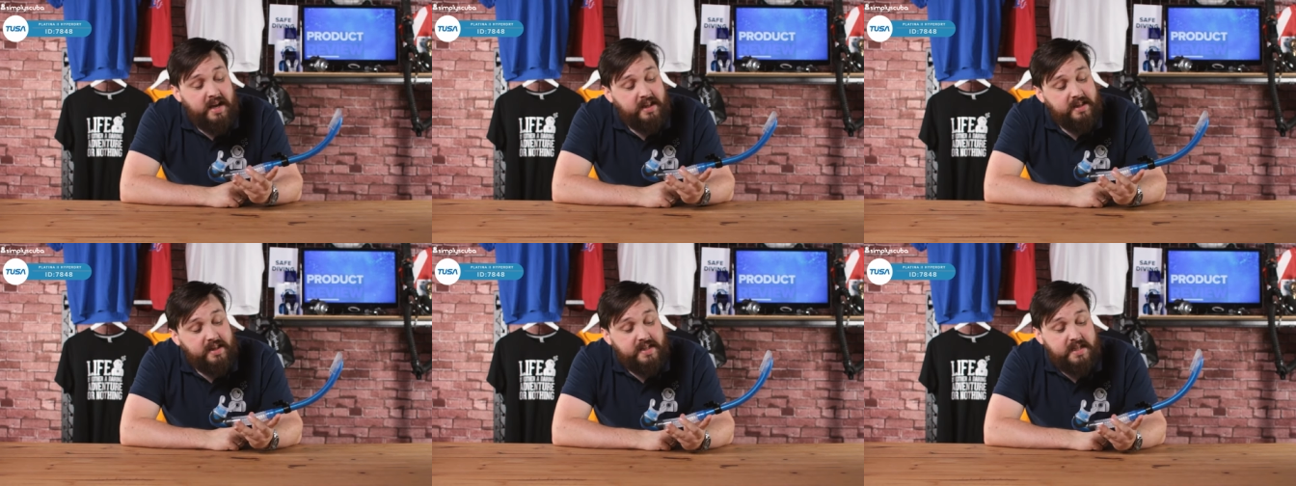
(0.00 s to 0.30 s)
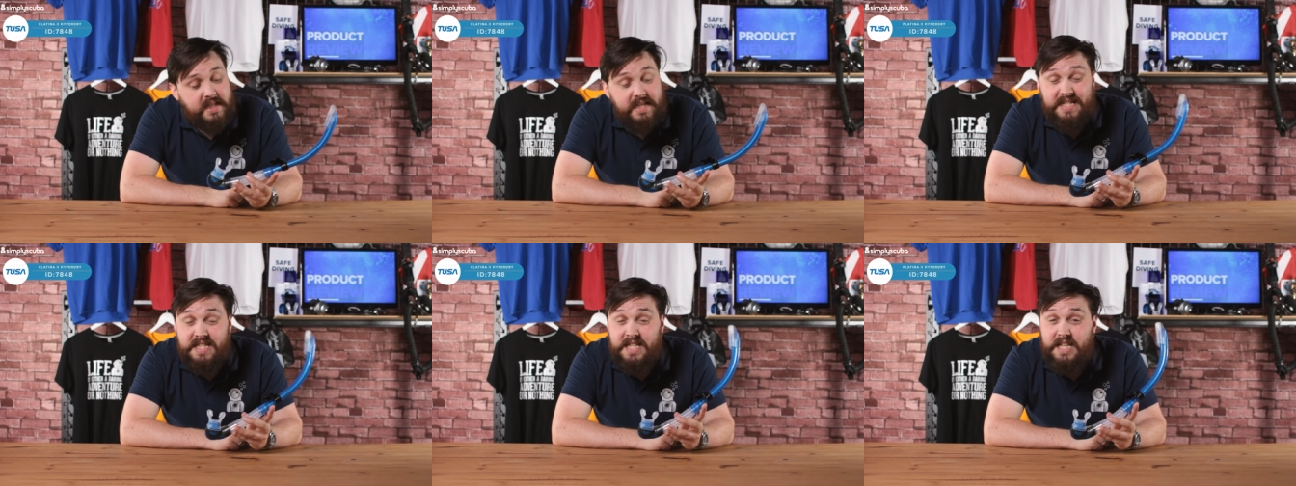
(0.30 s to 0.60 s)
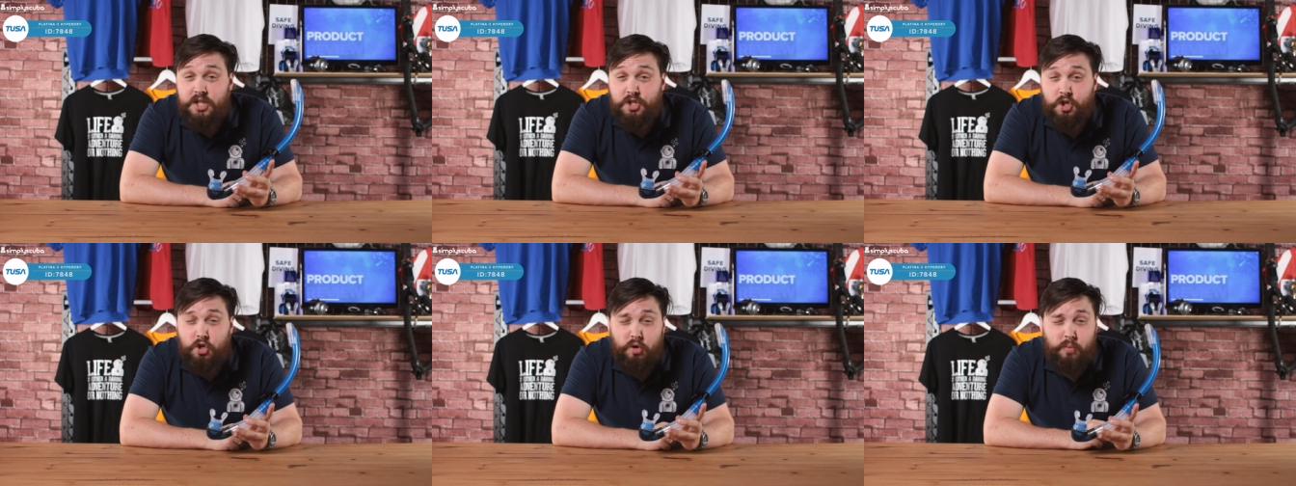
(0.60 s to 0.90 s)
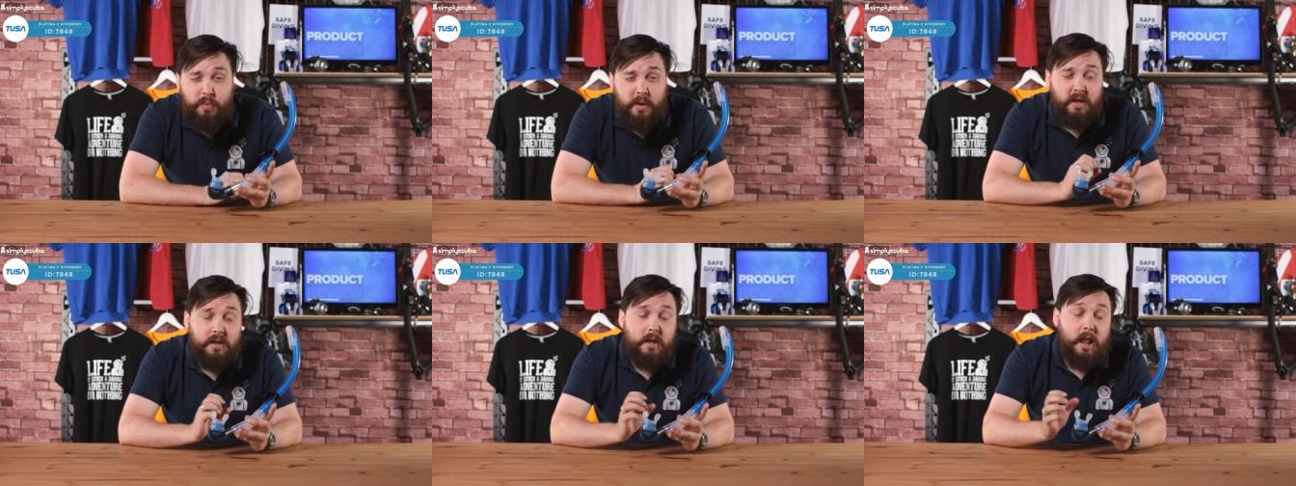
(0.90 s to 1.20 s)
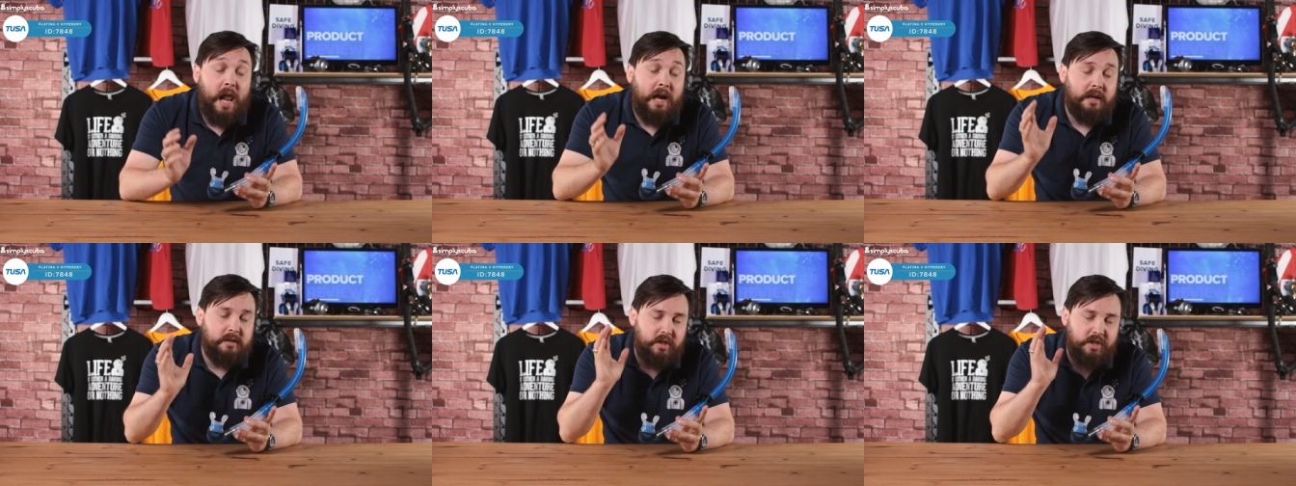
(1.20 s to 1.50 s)
This is the, Tupa,
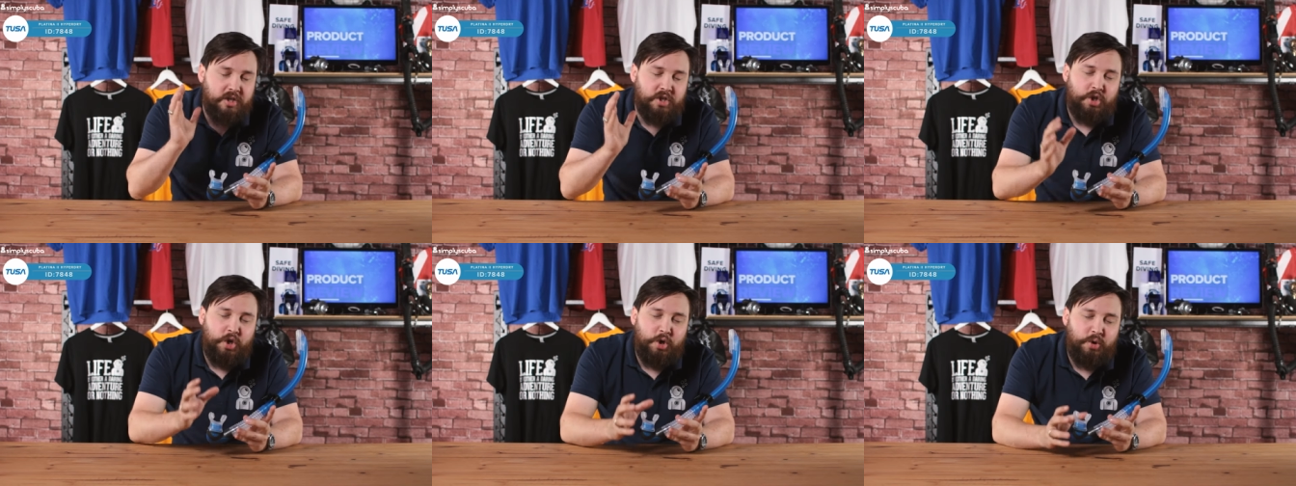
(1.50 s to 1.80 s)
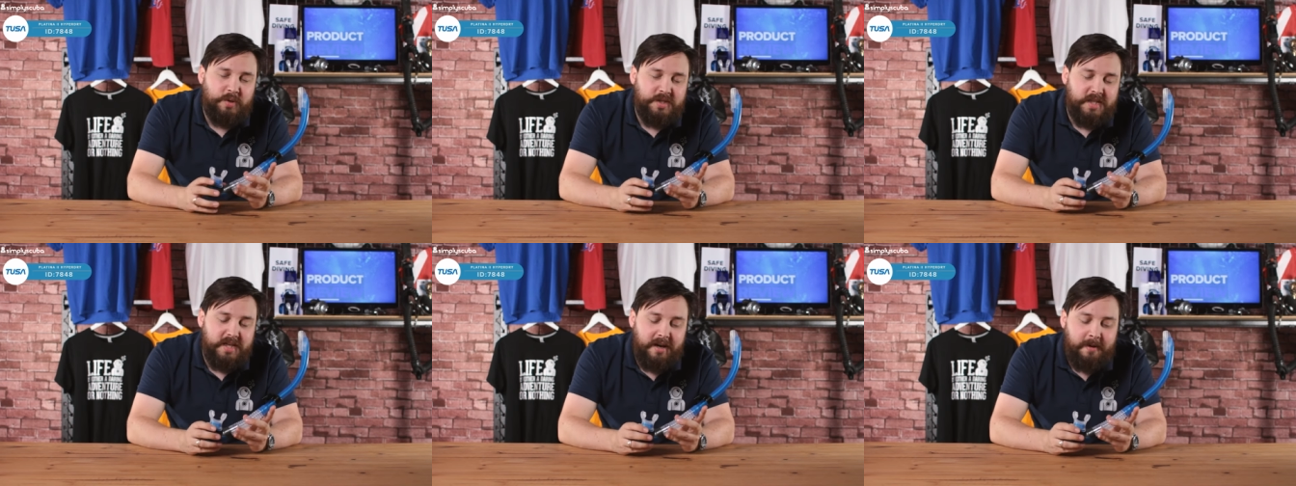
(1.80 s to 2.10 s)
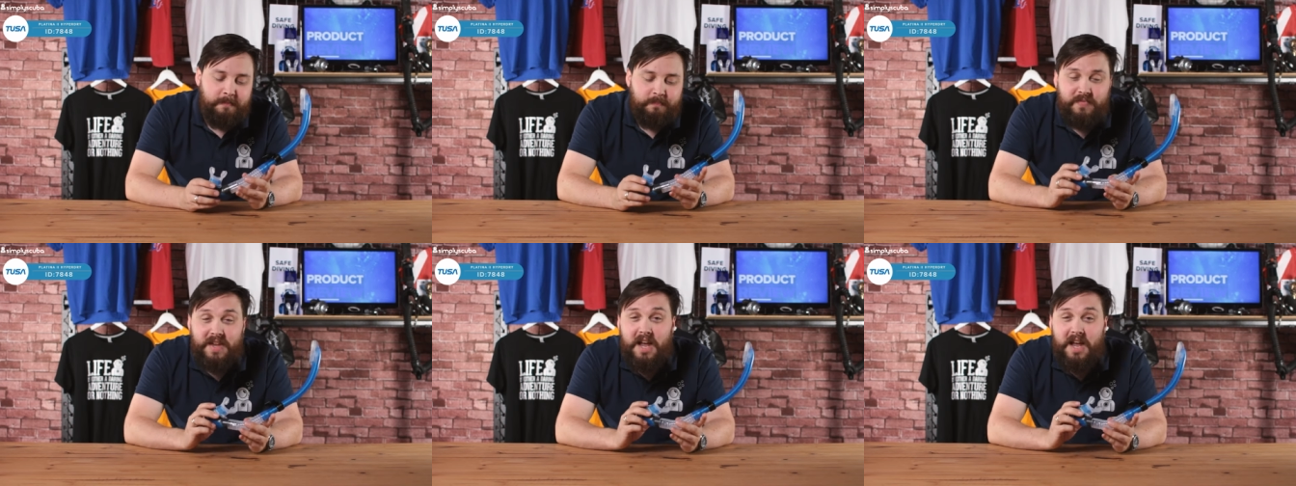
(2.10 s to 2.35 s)
uh, the Tusa